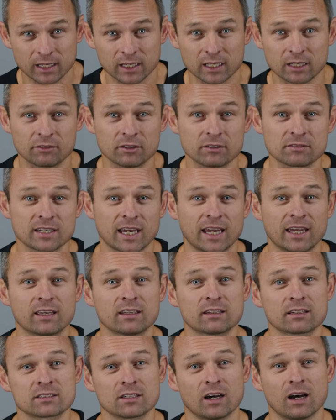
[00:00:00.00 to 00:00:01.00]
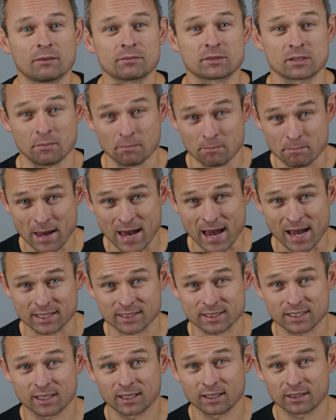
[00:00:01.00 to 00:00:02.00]
If you've taken the time to
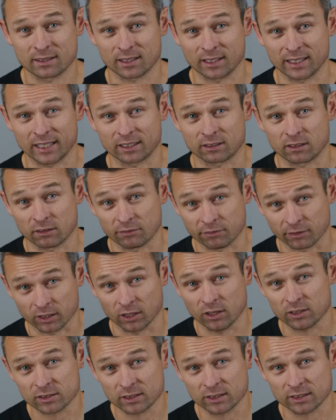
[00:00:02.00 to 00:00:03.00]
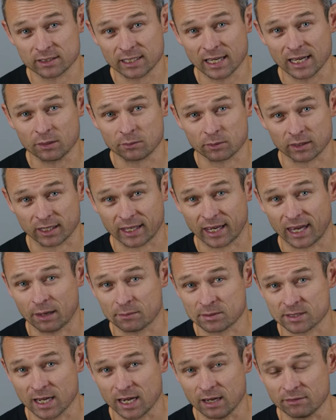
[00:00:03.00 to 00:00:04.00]
match the length of the velocity stack with the
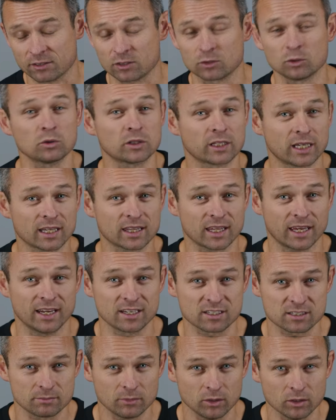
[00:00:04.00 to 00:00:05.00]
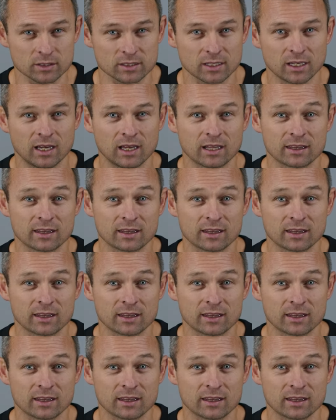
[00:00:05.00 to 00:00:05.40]
camshafts and all the other engine mods,